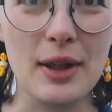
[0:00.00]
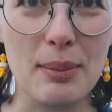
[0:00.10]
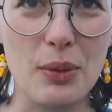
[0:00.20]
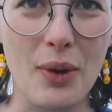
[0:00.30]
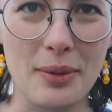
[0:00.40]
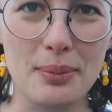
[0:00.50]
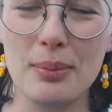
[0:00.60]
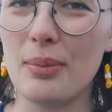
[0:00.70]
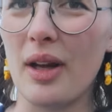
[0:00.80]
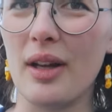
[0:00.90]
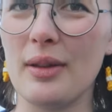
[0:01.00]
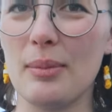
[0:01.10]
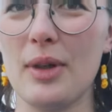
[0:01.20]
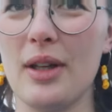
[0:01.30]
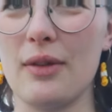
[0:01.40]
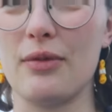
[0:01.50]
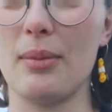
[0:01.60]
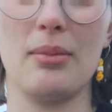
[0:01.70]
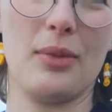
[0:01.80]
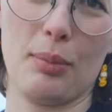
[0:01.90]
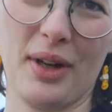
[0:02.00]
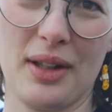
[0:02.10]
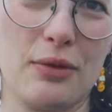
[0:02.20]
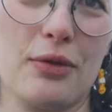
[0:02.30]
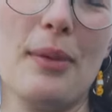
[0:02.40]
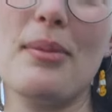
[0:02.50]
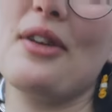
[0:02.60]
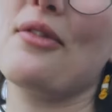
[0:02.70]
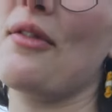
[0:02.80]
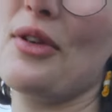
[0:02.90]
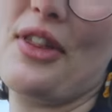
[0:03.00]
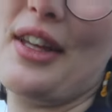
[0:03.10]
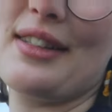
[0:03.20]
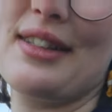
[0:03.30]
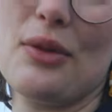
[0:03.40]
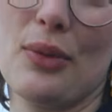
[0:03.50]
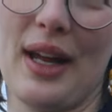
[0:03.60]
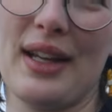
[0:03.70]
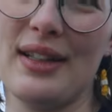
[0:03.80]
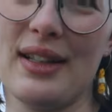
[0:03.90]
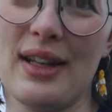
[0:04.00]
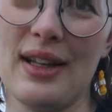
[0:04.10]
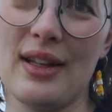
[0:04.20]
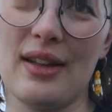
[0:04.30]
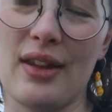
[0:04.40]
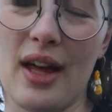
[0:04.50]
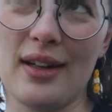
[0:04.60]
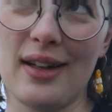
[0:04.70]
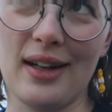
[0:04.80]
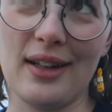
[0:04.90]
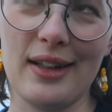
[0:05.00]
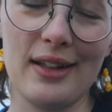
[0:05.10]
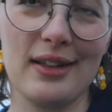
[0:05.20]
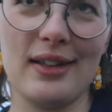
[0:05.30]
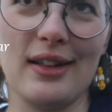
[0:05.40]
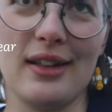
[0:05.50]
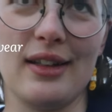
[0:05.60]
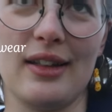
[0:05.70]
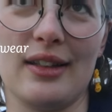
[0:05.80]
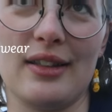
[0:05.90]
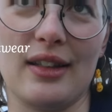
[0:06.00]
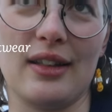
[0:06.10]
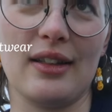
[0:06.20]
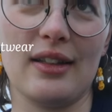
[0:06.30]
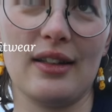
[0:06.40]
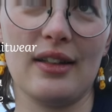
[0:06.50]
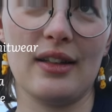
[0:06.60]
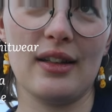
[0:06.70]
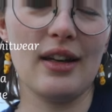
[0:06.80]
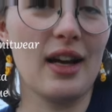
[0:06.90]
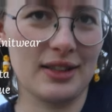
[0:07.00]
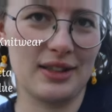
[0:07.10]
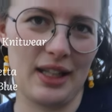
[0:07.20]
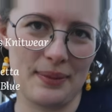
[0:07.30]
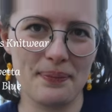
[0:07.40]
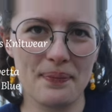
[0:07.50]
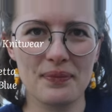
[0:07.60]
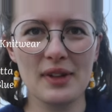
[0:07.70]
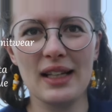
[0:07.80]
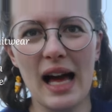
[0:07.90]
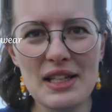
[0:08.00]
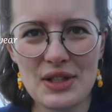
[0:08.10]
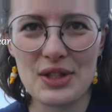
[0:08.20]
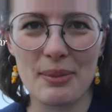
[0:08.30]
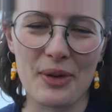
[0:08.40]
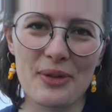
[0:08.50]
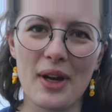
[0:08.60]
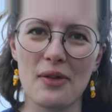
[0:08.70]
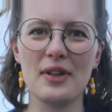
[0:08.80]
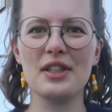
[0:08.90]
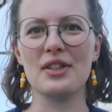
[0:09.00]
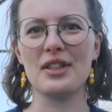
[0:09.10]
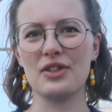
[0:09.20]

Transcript: number one by uh, from by, from my favorite things knitwear that I knit knitted last year last summer. Finished it